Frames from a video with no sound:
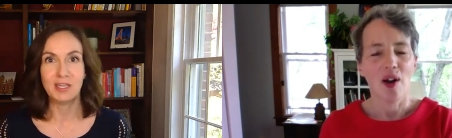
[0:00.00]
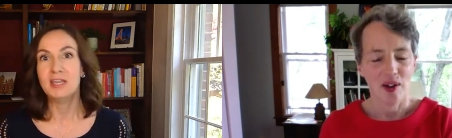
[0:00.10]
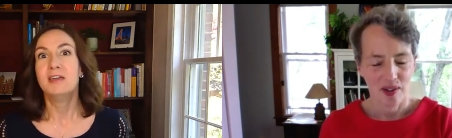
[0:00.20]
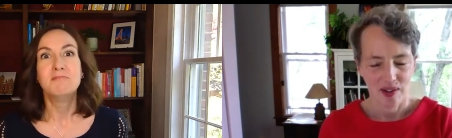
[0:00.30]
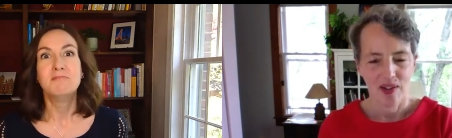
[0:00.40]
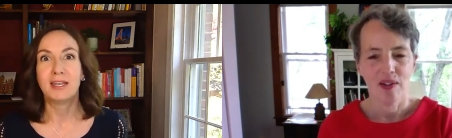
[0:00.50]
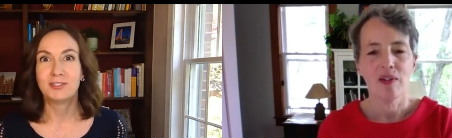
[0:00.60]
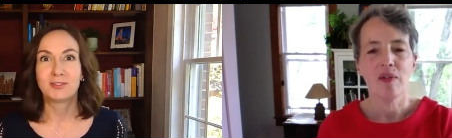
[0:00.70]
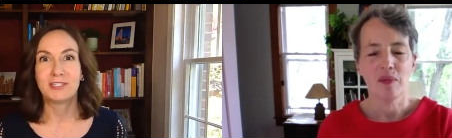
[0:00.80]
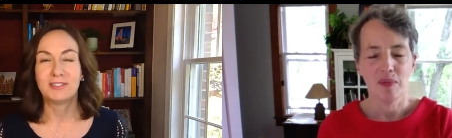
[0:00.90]

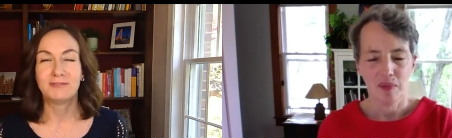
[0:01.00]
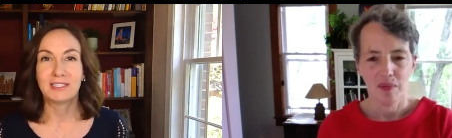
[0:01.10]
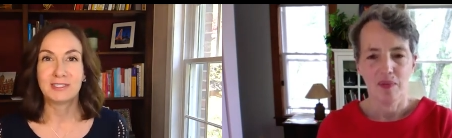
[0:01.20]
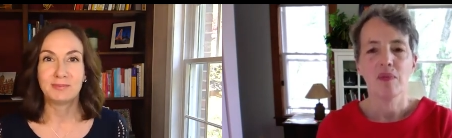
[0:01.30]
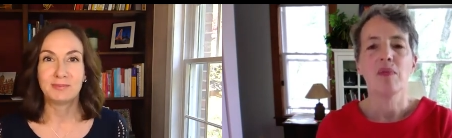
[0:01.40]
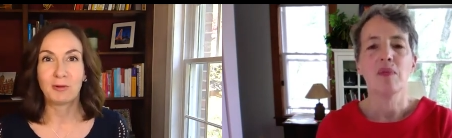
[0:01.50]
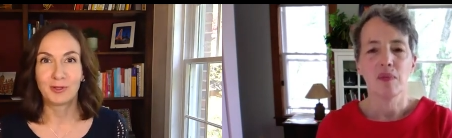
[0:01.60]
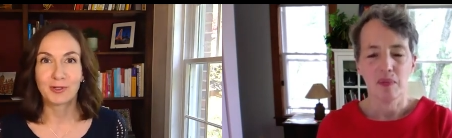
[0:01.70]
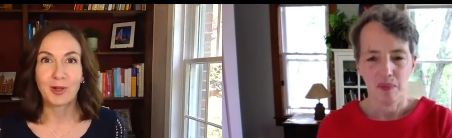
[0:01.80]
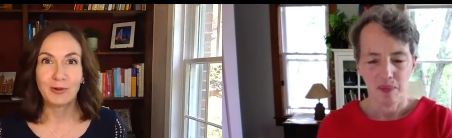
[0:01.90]
Speaker 1: monitoring device about where they're
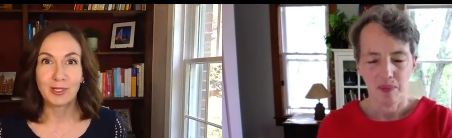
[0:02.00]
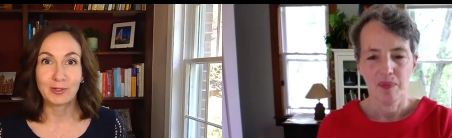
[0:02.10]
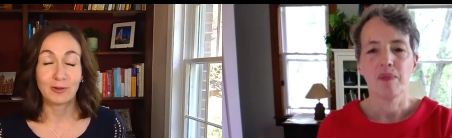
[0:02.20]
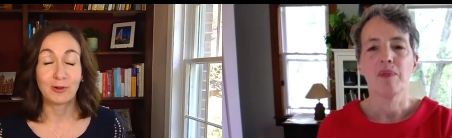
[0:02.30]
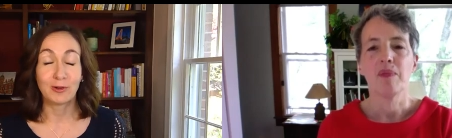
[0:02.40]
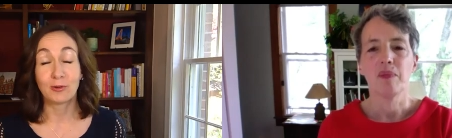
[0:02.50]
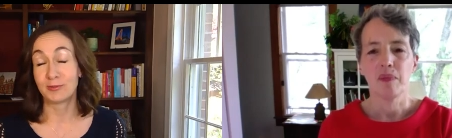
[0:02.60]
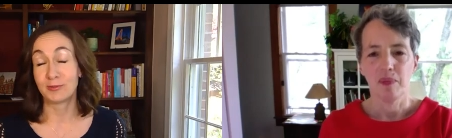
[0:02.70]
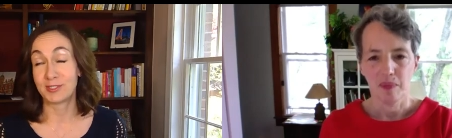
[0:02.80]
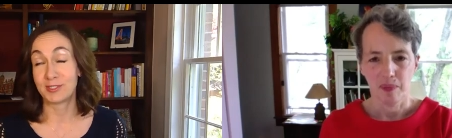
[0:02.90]
going, or, or to
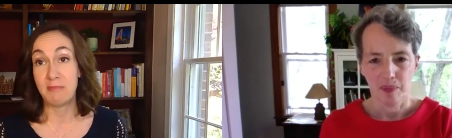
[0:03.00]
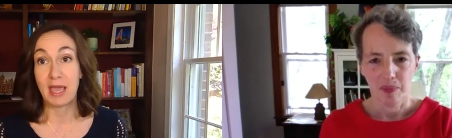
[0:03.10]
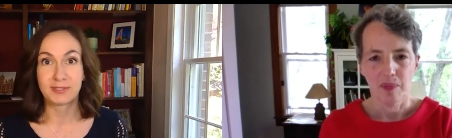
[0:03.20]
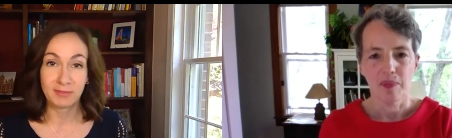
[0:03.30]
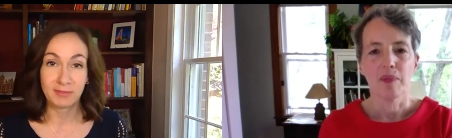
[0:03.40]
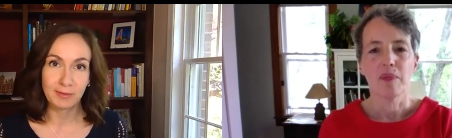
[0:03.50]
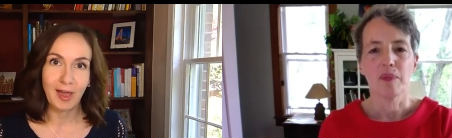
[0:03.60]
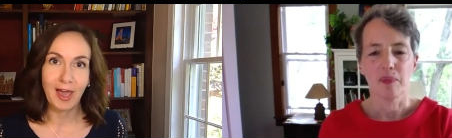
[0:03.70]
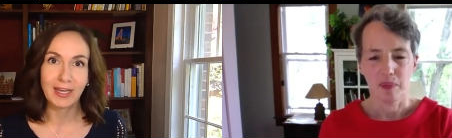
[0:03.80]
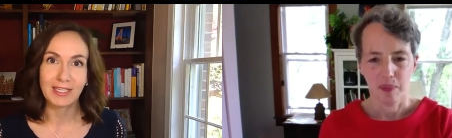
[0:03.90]
map something about how
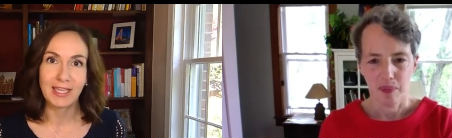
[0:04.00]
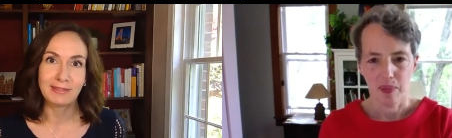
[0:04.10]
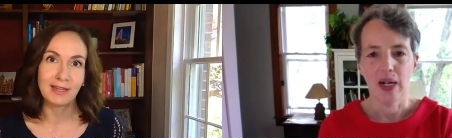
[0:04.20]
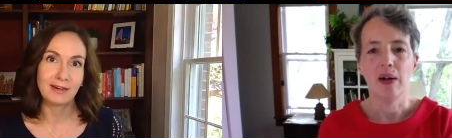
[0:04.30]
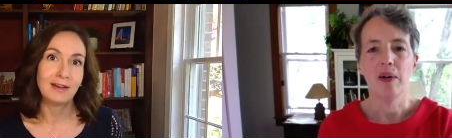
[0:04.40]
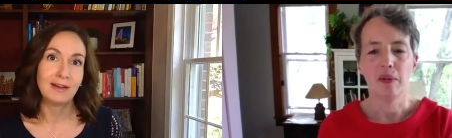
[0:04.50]
to get there.